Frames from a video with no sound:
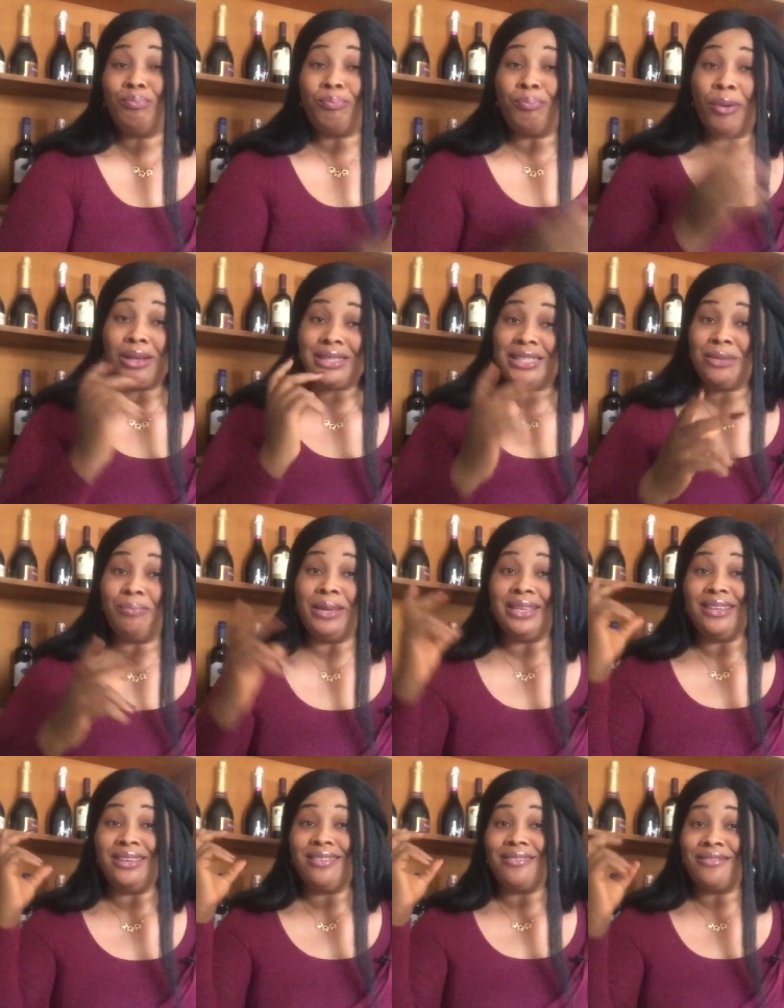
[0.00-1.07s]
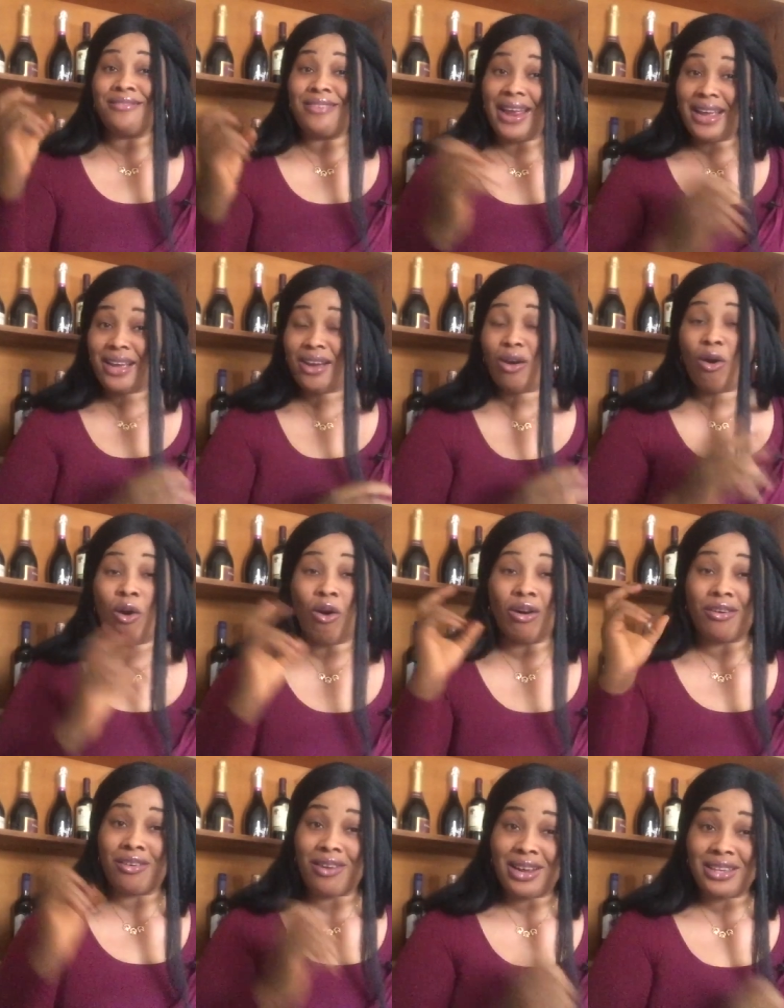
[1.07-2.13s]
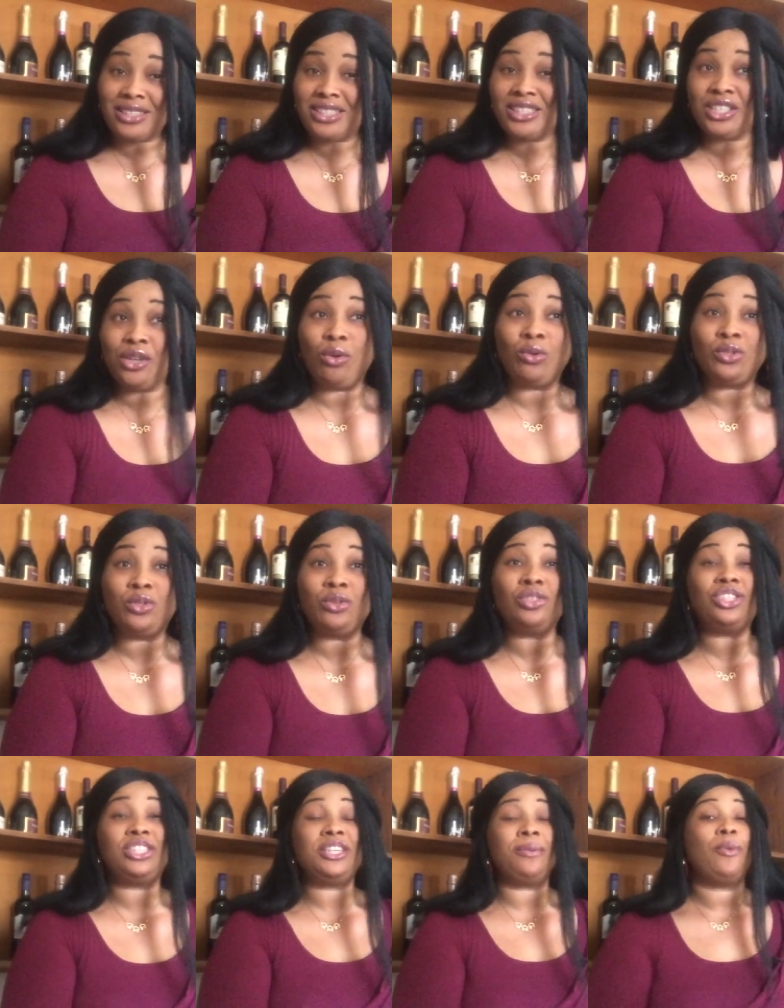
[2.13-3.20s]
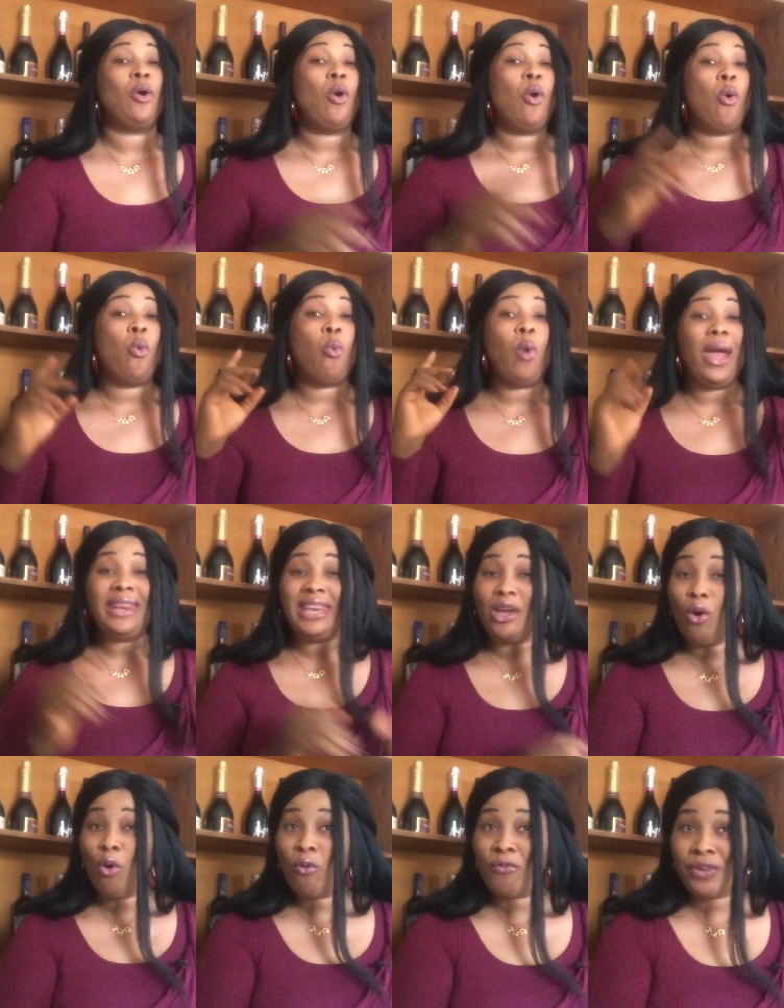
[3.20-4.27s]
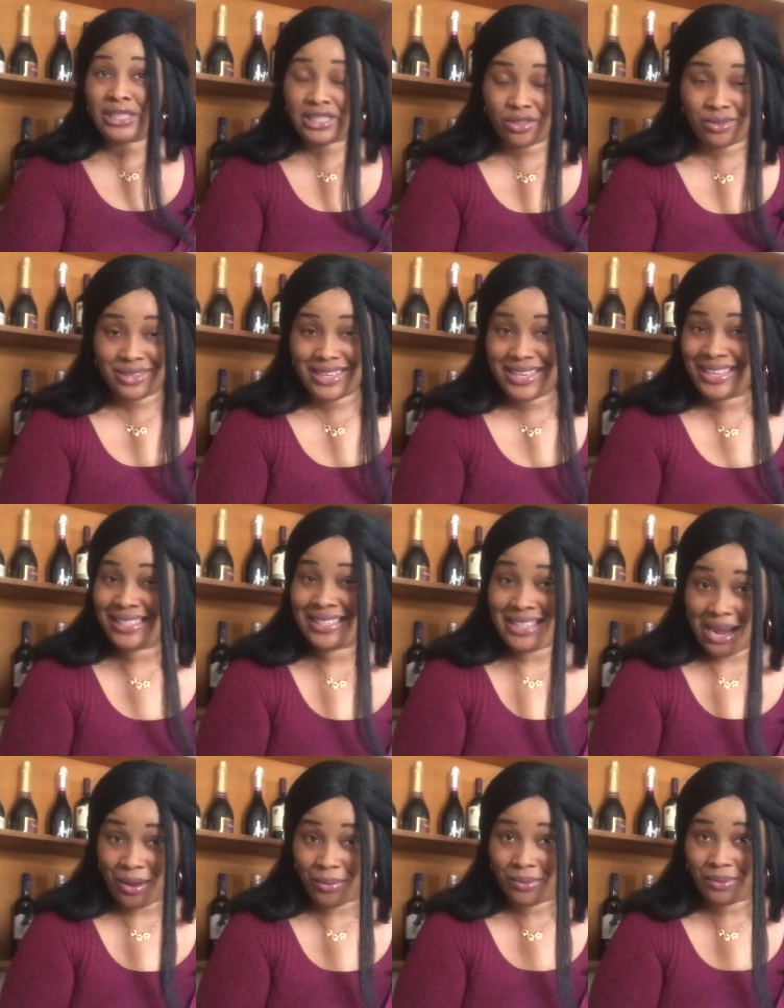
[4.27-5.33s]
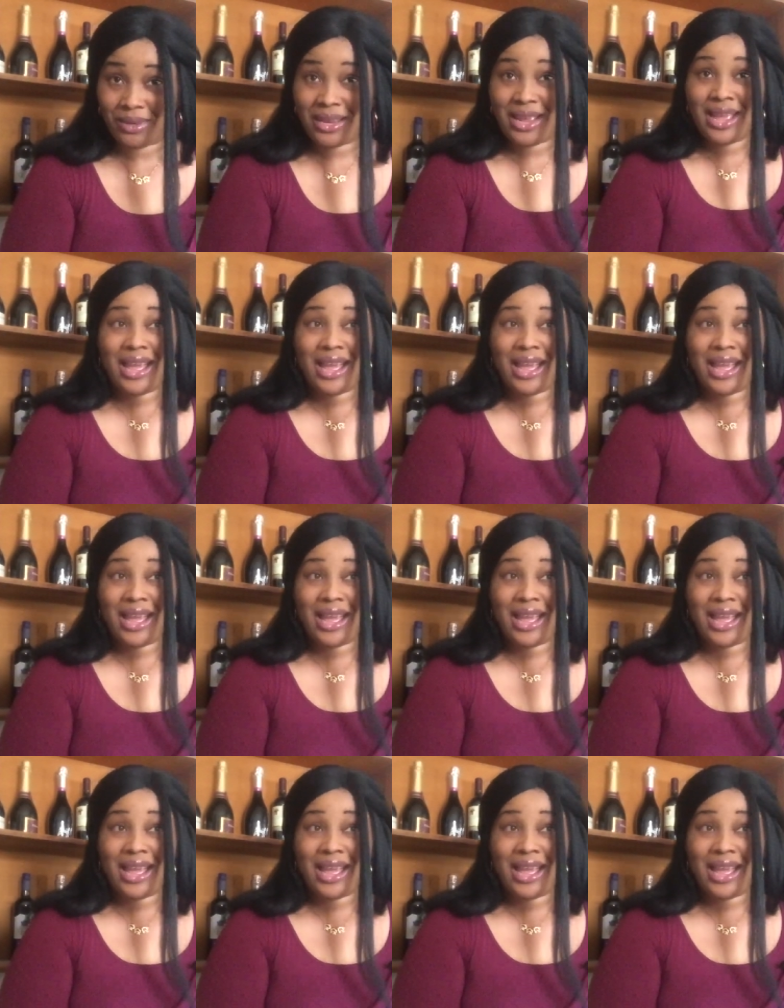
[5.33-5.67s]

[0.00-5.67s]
possibly wreck or crash the ozone ship when the ovation is down